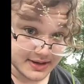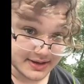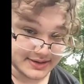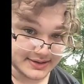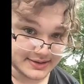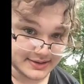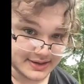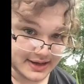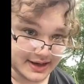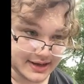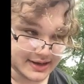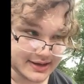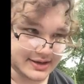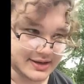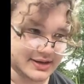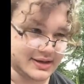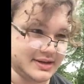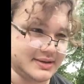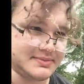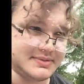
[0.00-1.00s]
It's
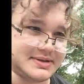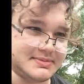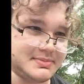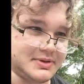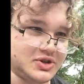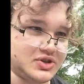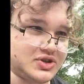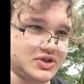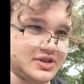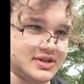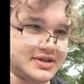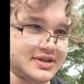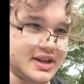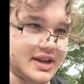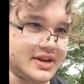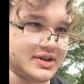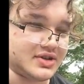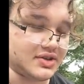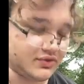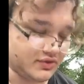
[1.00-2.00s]
Dicanthelium species.
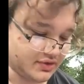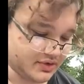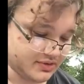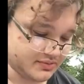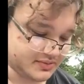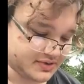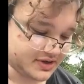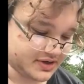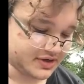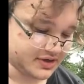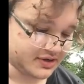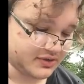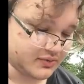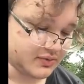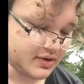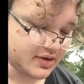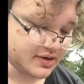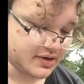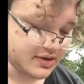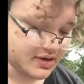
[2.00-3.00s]
I don't know the particular
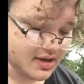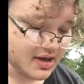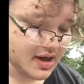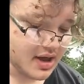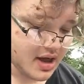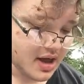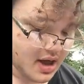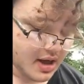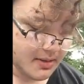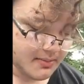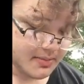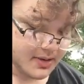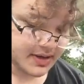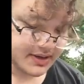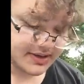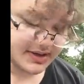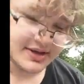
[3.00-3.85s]
one, but